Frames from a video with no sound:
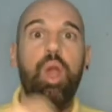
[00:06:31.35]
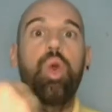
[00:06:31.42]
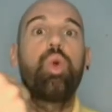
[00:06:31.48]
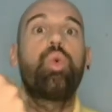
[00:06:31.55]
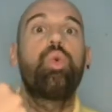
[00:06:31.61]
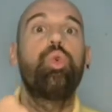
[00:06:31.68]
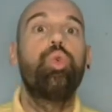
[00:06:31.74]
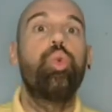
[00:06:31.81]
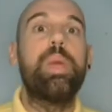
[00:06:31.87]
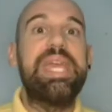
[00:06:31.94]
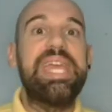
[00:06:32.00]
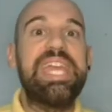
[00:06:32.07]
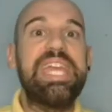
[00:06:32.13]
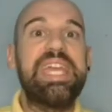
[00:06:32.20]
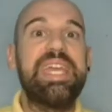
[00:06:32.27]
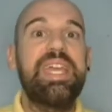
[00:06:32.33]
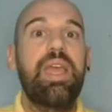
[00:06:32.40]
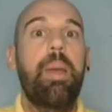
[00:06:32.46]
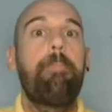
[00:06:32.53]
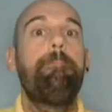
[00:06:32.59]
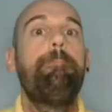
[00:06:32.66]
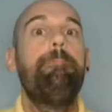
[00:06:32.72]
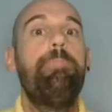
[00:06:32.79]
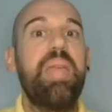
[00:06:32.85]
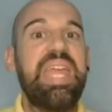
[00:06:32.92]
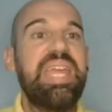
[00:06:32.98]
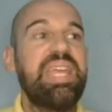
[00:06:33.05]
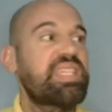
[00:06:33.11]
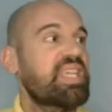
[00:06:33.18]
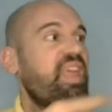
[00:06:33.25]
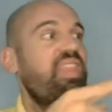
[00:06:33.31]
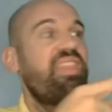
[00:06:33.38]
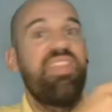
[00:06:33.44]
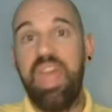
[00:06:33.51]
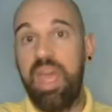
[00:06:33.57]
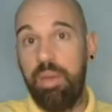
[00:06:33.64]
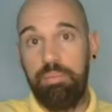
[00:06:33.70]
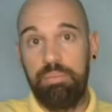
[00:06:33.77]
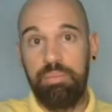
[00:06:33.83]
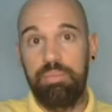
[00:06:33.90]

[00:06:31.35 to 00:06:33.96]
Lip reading: we beat them.